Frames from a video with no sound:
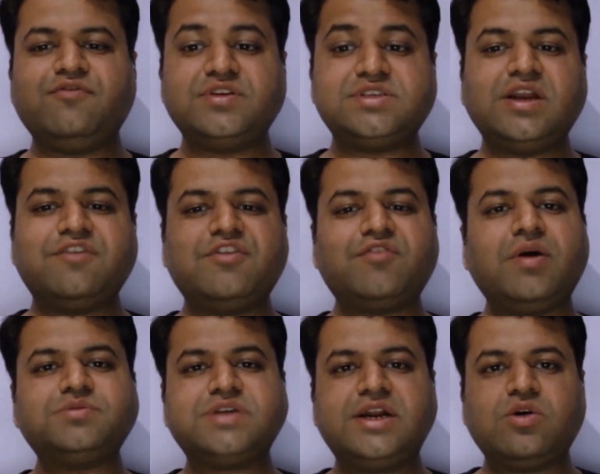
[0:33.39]
visit our
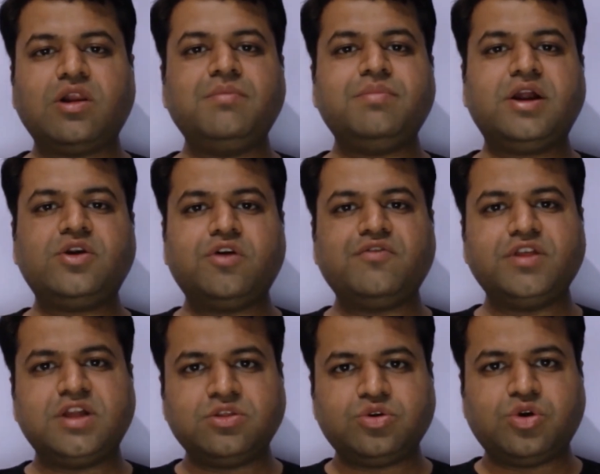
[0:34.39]
website olympia dot
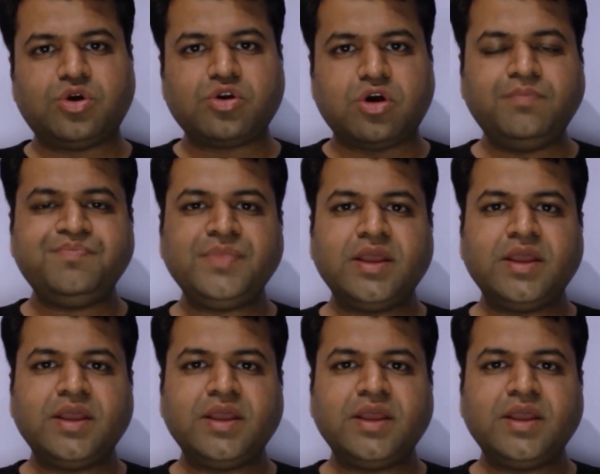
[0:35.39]
vedantu dot com.